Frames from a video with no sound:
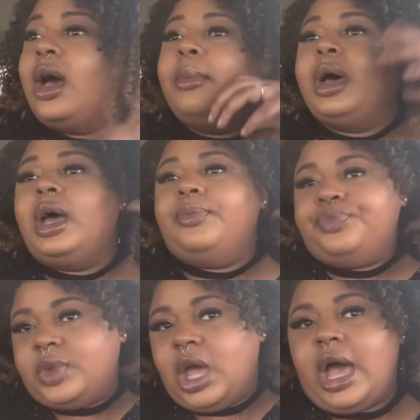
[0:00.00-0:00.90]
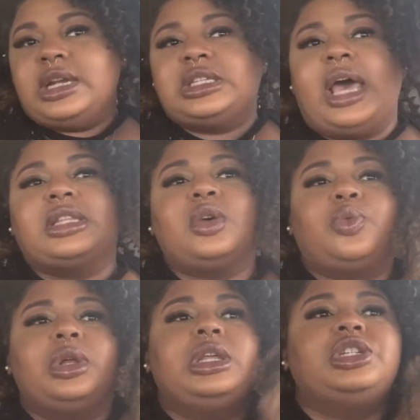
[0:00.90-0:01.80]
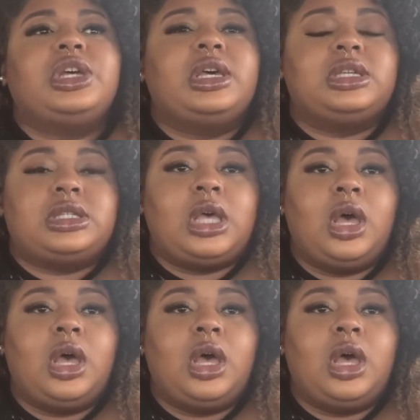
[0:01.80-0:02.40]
But I just had to really just